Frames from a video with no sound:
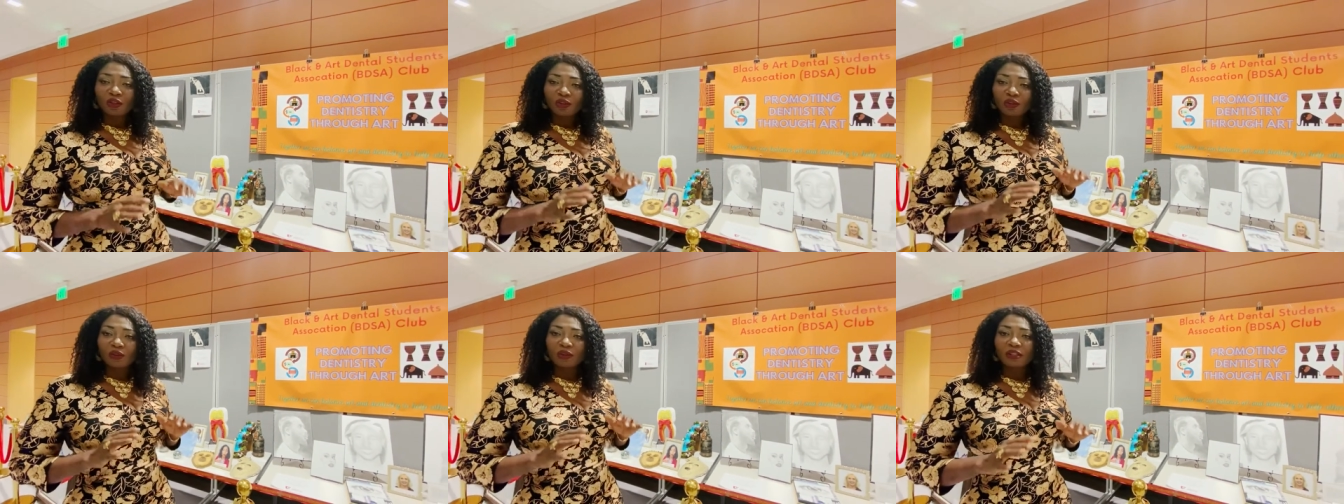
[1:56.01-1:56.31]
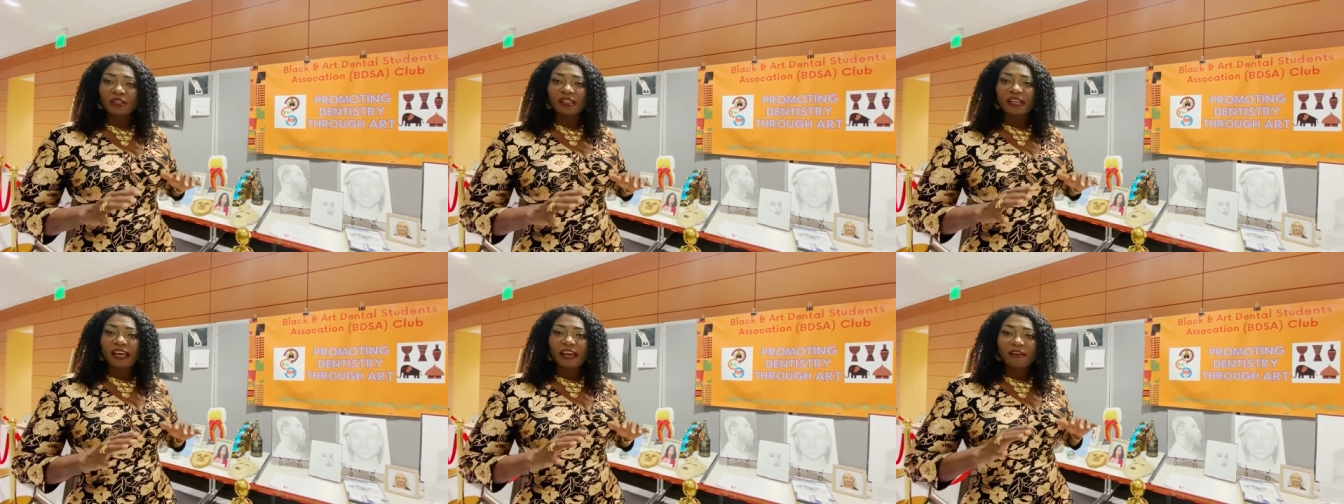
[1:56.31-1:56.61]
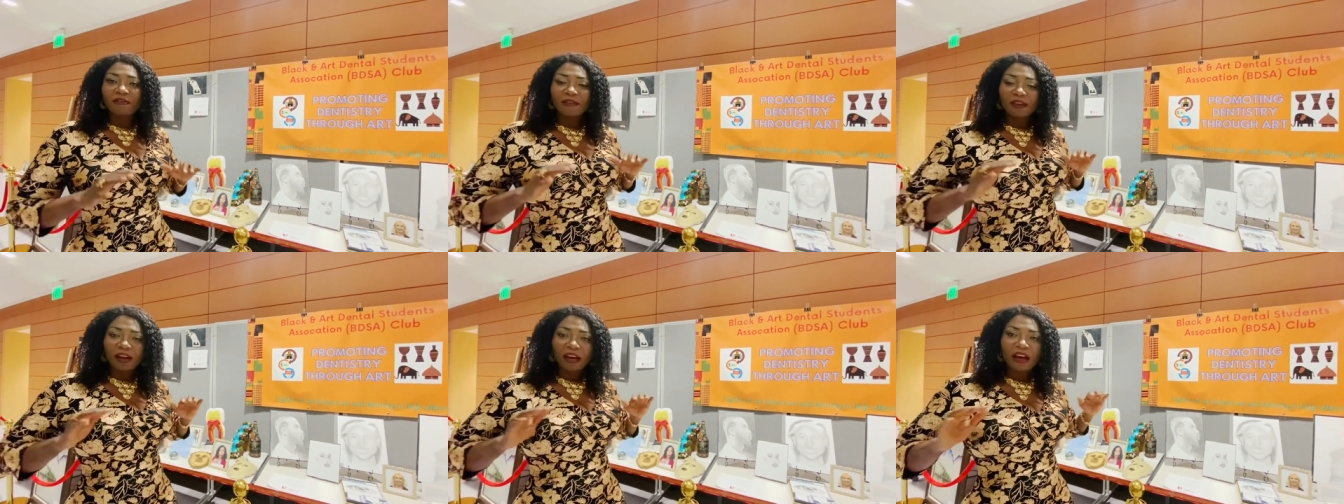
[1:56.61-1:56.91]
to
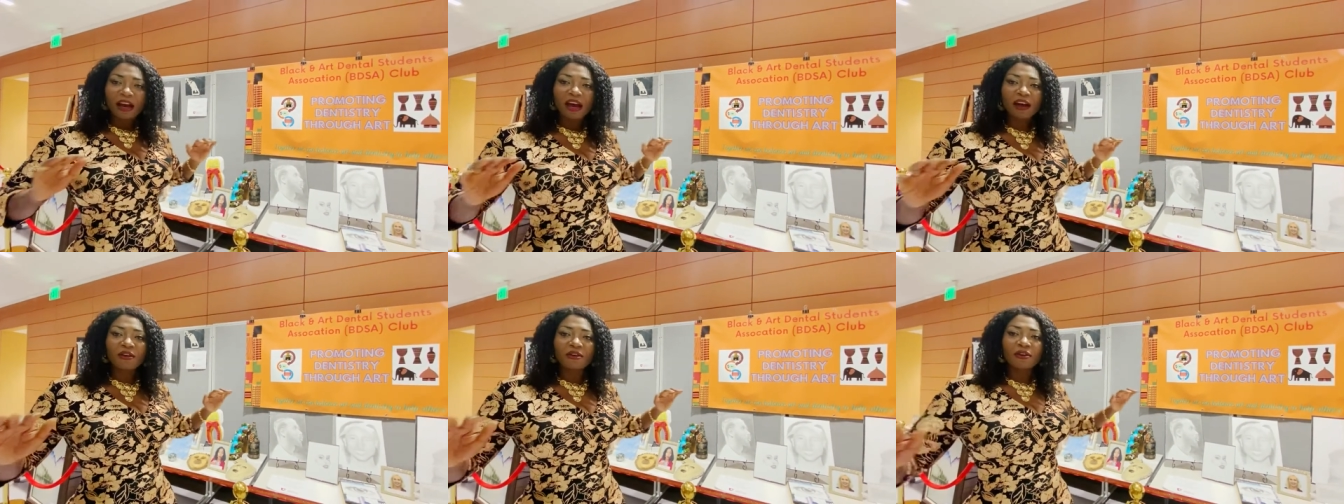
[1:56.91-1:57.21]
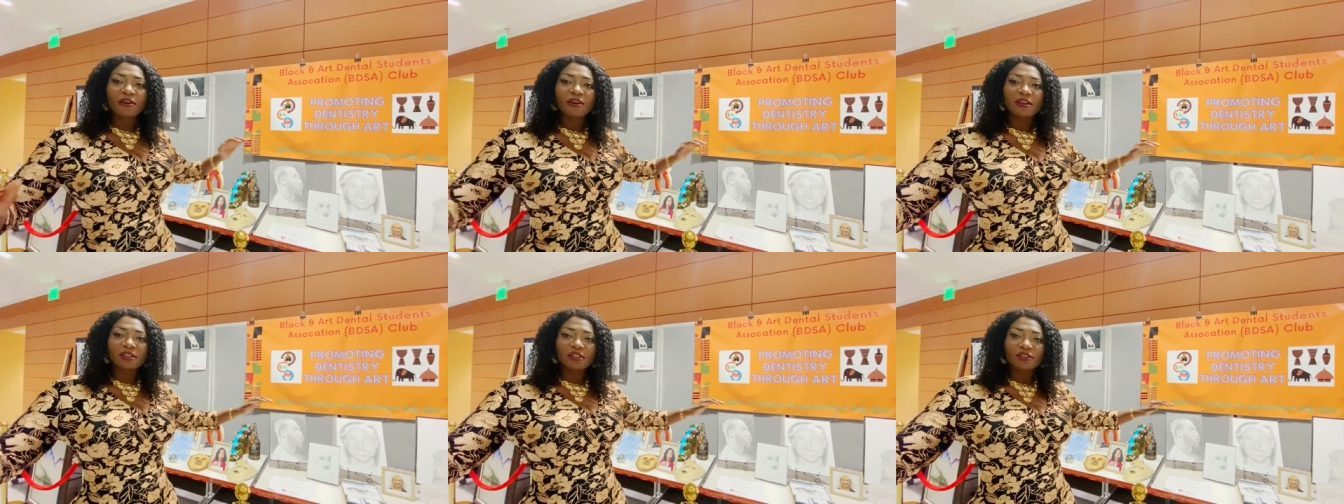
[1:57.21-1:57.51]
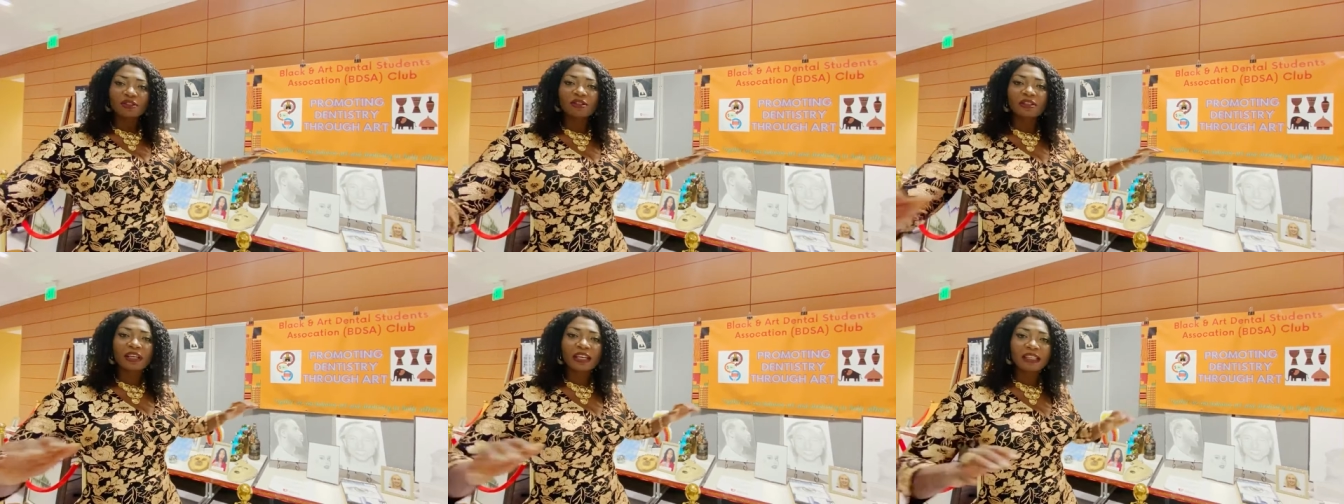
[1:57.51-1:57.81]
serve across
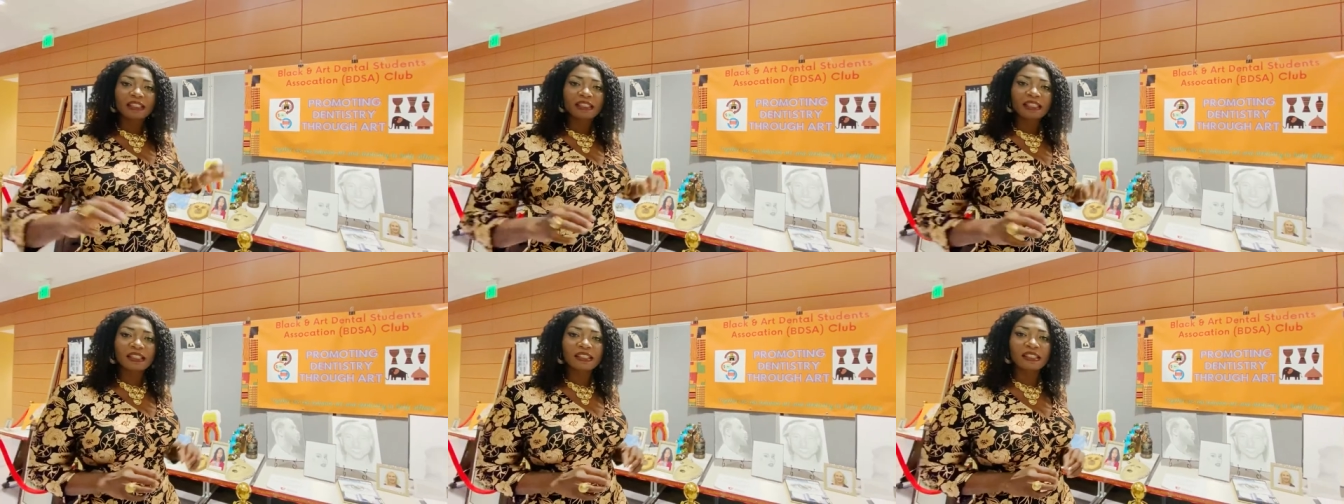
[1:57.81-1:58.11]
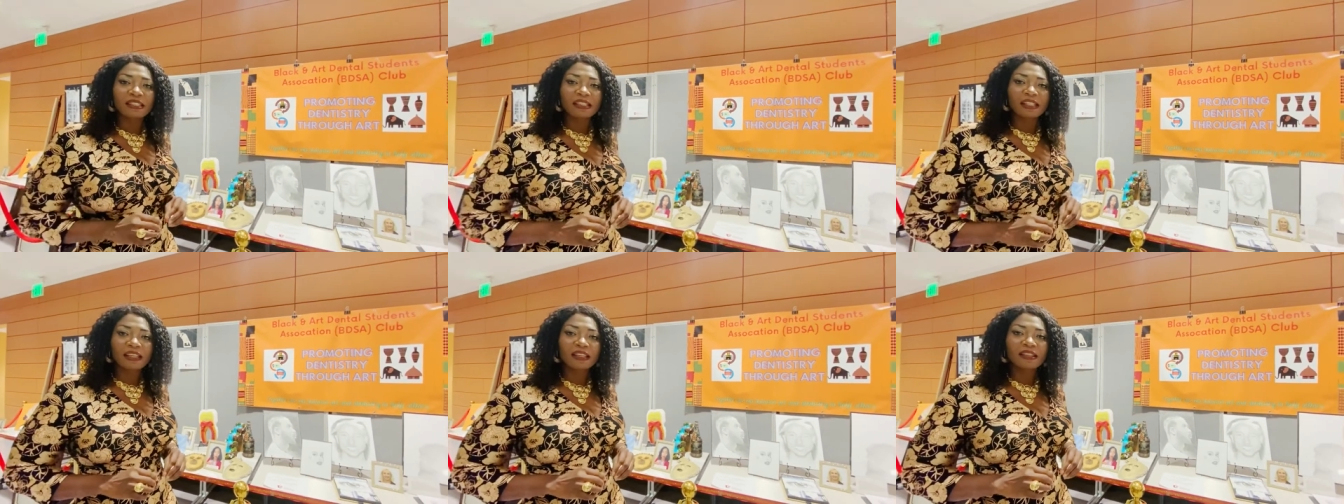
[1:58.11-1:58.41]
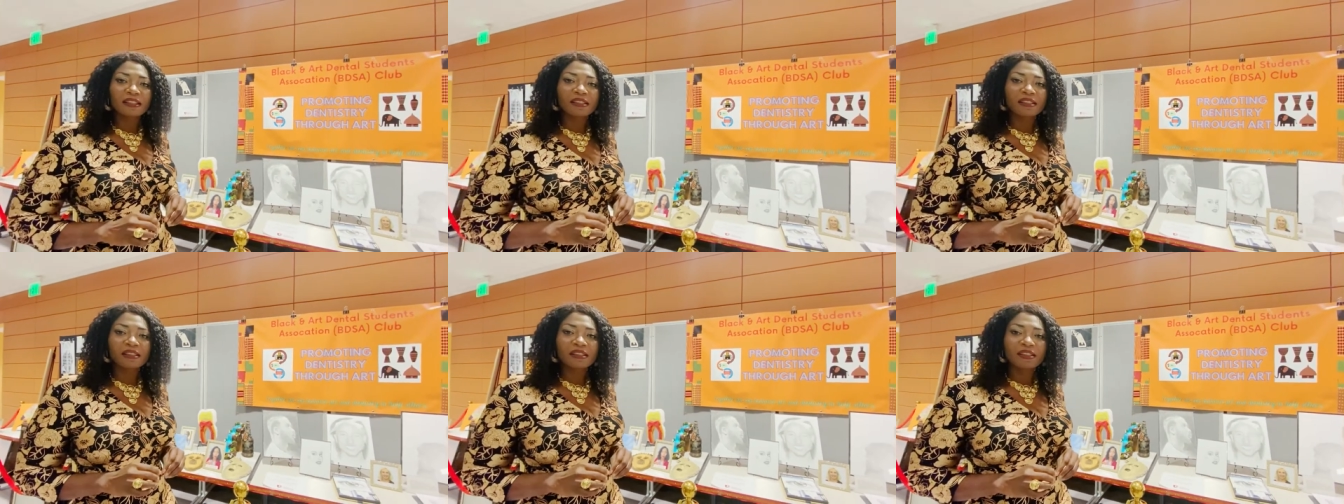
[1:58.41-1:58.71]
United
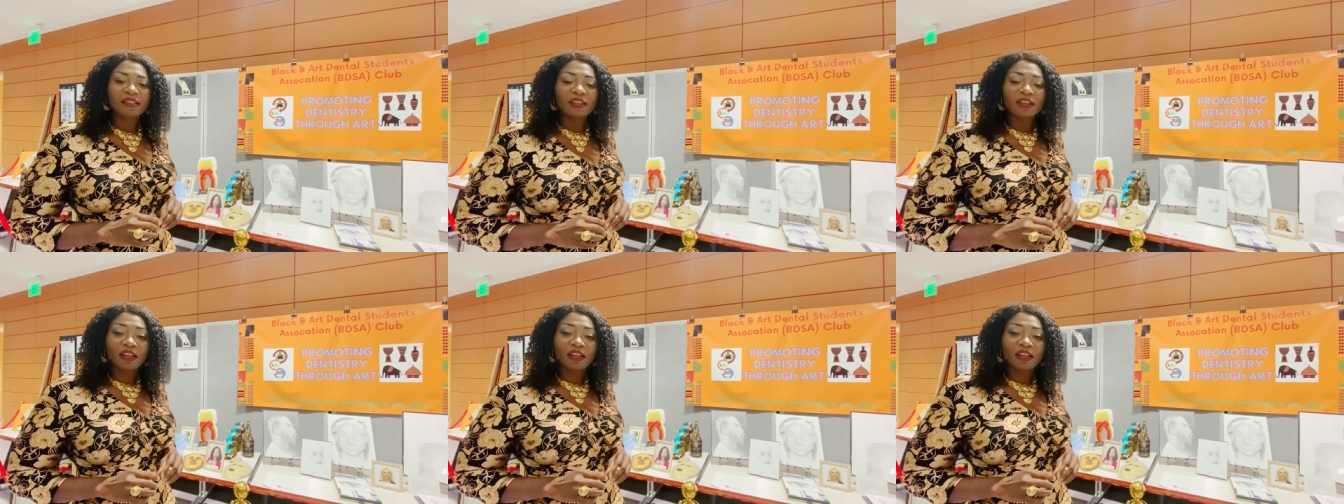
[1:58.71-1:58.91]
States.